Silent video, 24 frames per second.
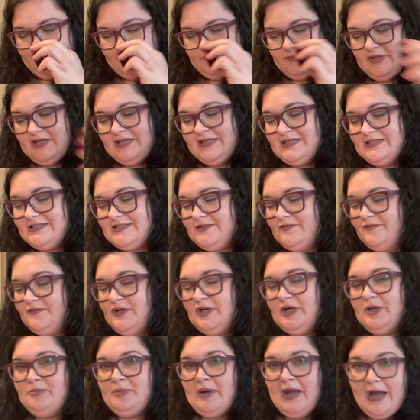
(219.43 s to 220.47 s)
It is a
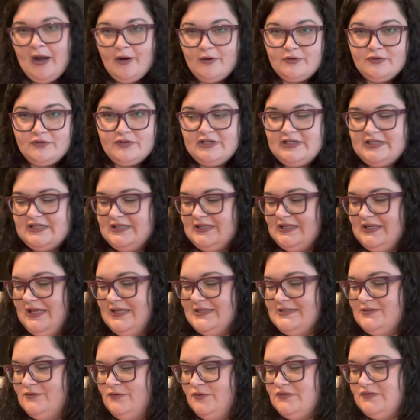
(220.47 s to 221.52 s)
very powdery, it
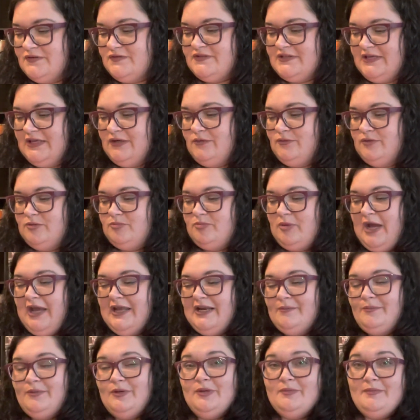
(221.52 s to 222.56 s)
has notes of sandalwood,
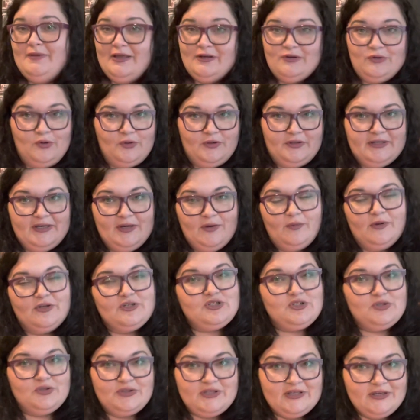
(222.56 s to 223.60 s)
pineapple, and magnolia,
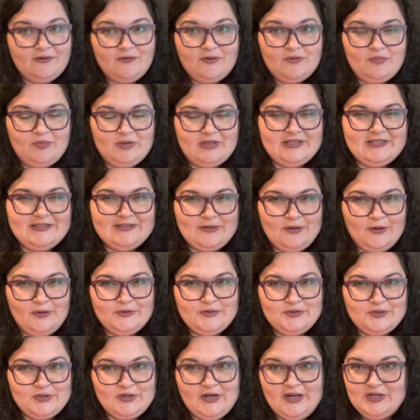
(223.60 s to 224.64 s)
which you'd think would be so
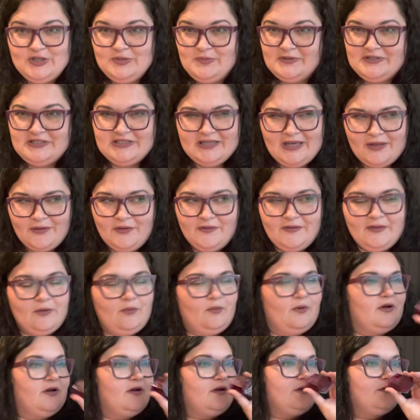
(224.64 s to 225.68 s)
strange, but together they
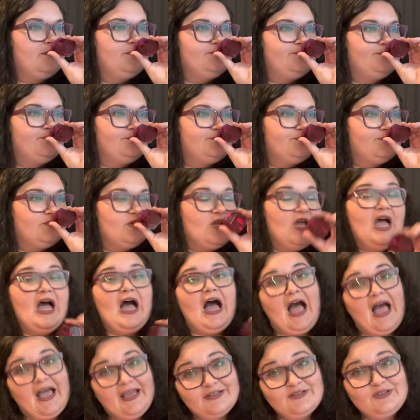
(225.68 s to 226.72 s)
work.
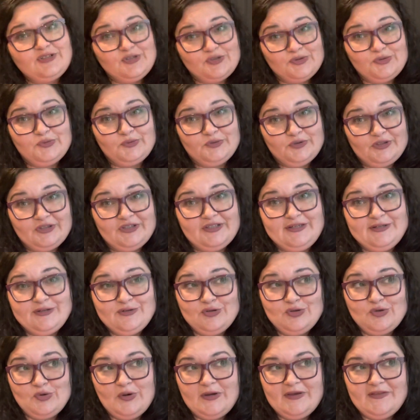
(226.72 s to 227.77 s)
I do really
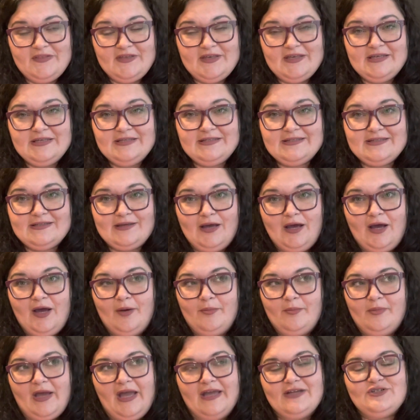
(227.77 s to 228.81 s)
enjoy this.
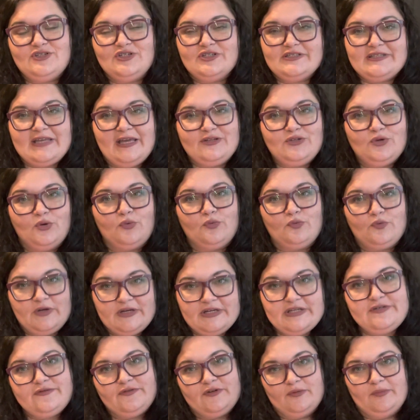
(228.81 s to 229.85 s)
I don't
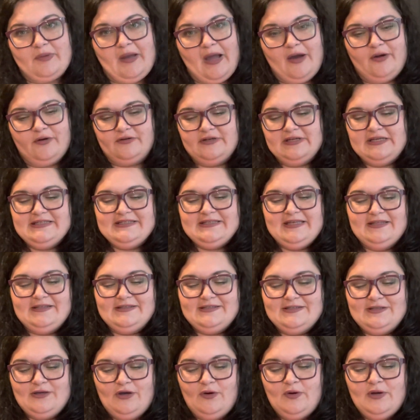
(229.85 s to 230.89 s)
reach for powdery
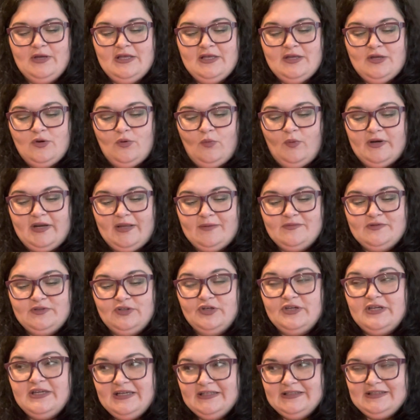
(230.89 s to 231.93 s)
scents, so when I'm
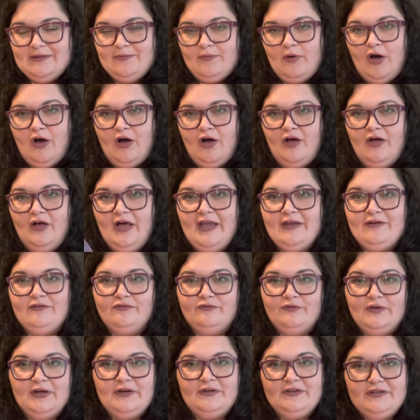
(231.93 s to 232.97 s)
looking at them all, I
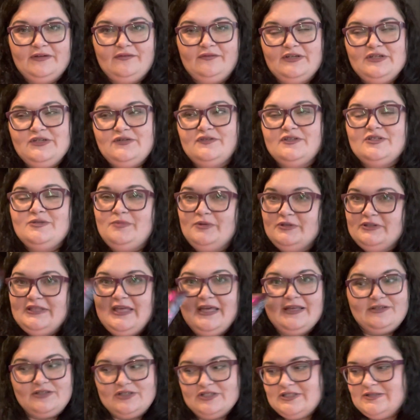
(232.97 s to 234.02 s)
rarely reach for this, but
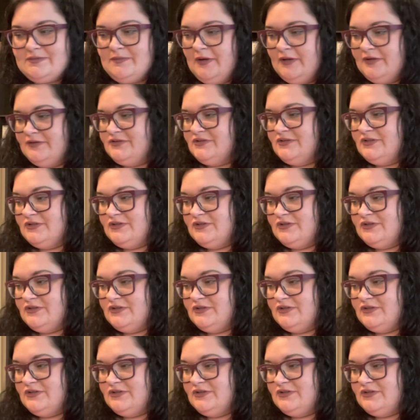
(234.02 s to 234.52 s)
that just smelled